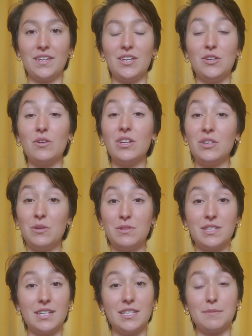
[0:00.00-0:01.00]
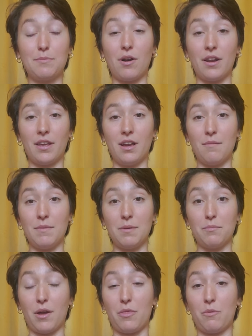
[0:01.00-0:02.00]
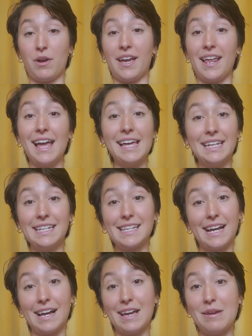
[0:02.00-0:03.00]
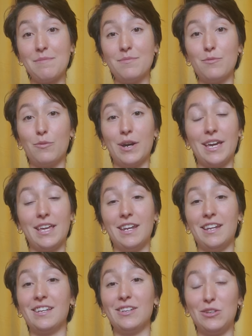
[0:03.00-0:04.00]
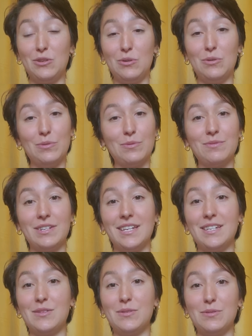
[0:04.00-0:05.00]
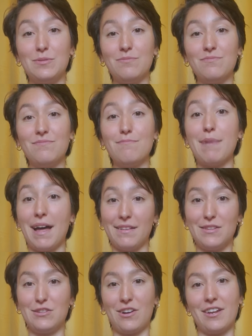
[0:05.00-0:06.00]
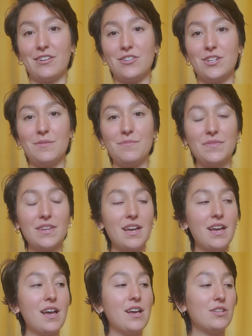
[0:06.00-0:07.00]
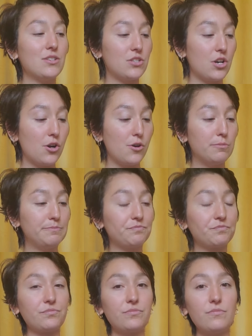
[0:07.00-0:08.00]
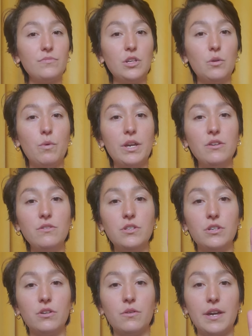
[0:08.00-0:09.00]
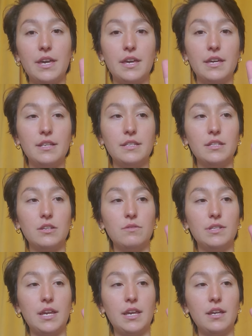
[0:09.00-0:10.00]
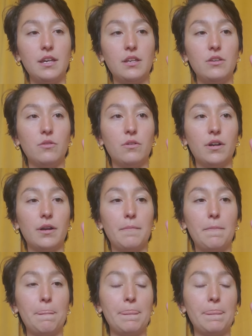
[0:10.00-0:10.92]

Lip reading: You can use this pranayama breathwork at any time when you need to balance your energy. So what you do is you take your